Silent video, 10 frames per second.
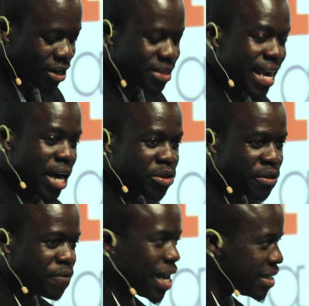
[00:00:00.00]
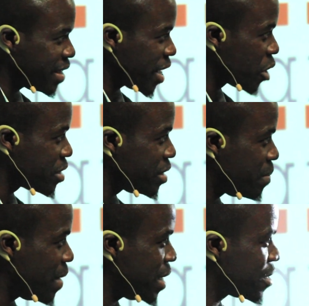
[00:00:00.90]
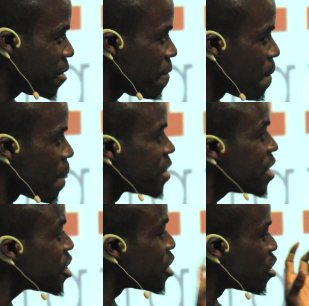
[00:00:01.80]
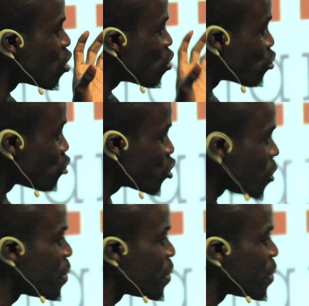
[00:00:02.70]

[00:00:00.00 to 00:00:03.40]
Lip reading: the healthy fight, the healthy debate. This is crucial